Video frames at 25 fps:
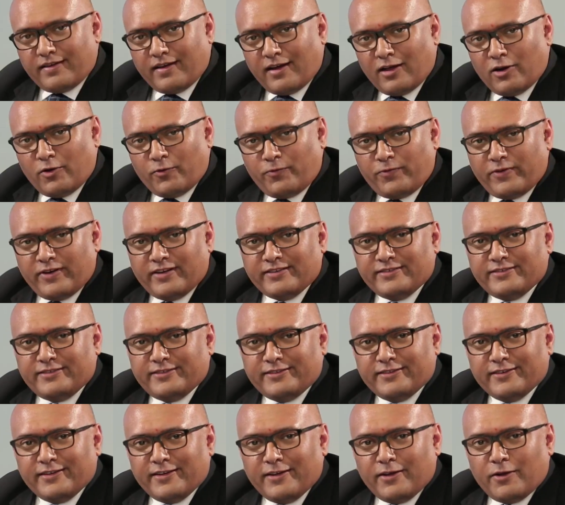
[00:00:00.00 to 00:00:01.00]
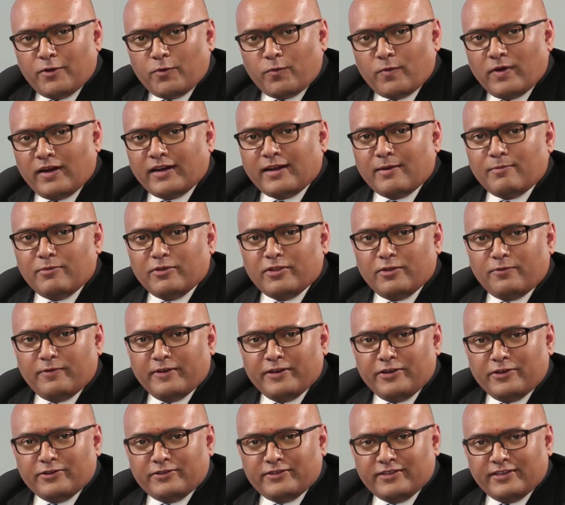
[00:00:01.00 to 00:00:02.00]
Hello friends, welcome to the
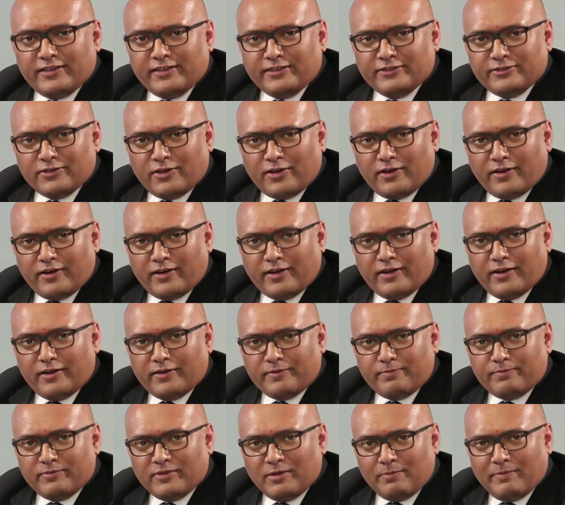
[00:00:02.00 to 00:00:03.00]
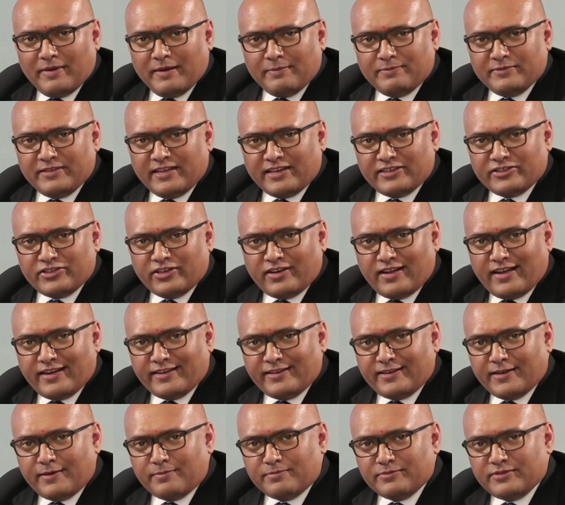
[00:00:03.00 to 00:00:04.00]
video series on the BEPS action
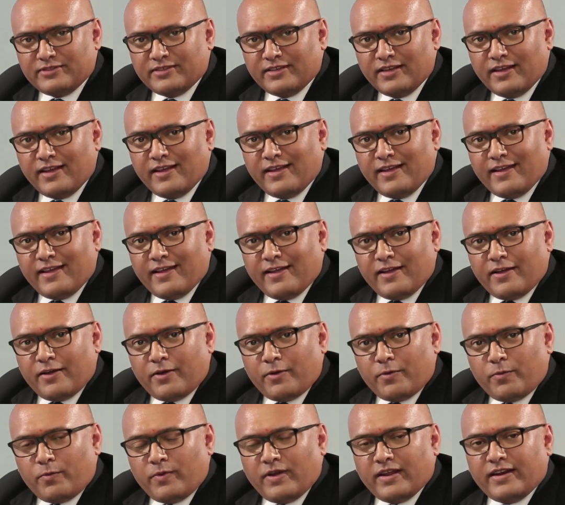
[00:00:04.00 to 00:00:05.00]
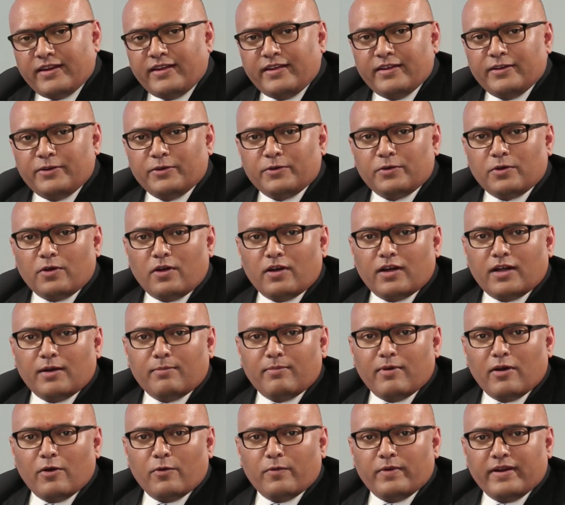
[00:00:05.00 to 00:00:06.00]
items. We are here to talk
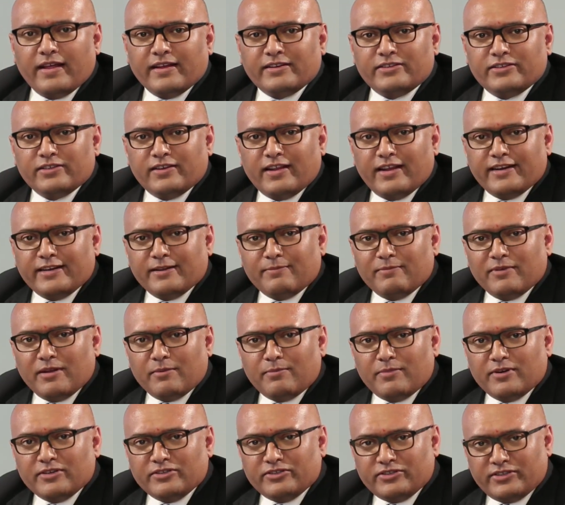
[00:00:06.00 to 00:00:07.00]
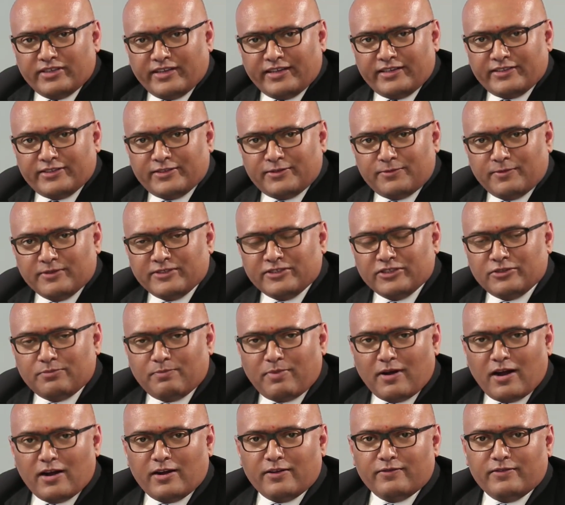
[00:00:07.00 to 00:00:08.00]
about action item number 6, which is
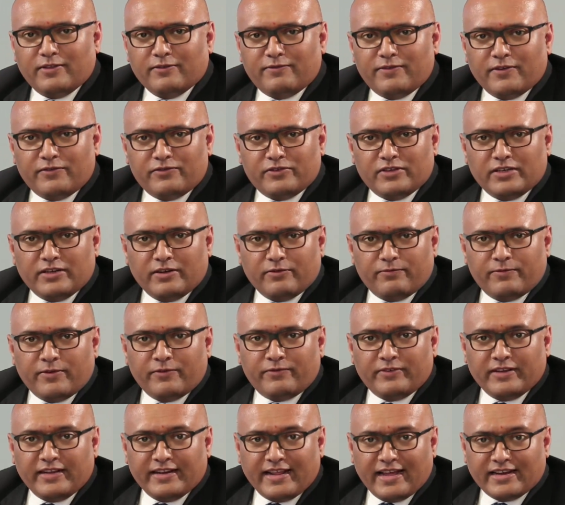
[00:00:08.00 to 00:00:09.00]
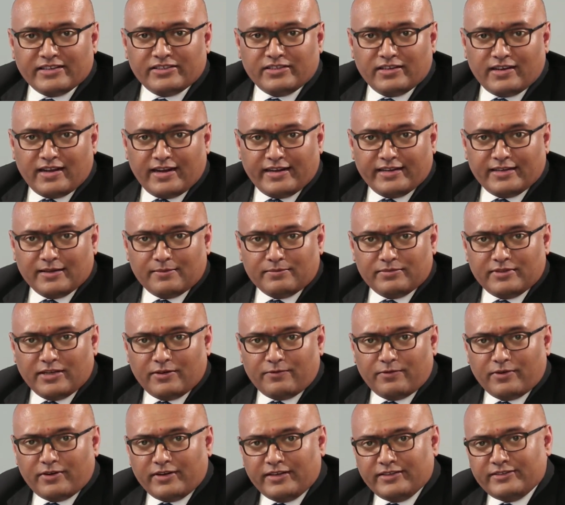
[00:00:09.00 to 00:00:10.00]
part of the 15 action items that
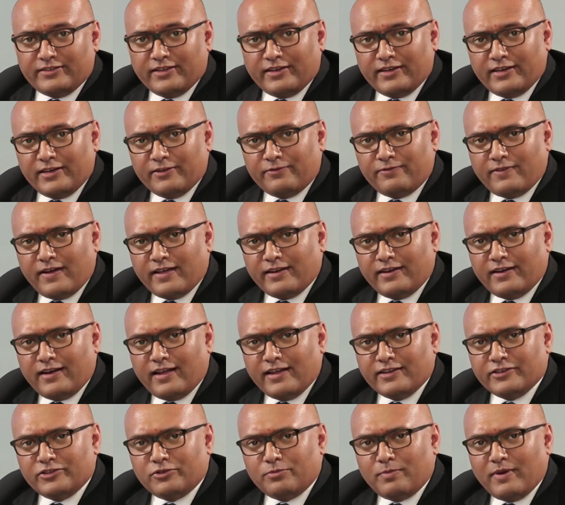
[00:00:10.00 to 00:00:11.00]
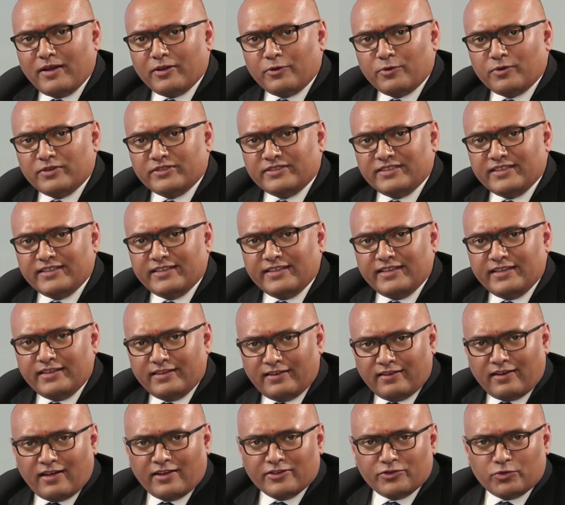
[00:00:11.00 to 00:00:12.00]
were recently finalized by
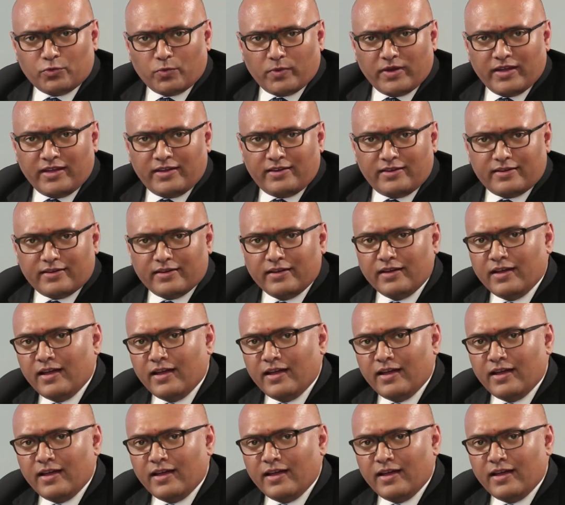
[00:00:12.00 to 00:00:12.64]
OECD last week.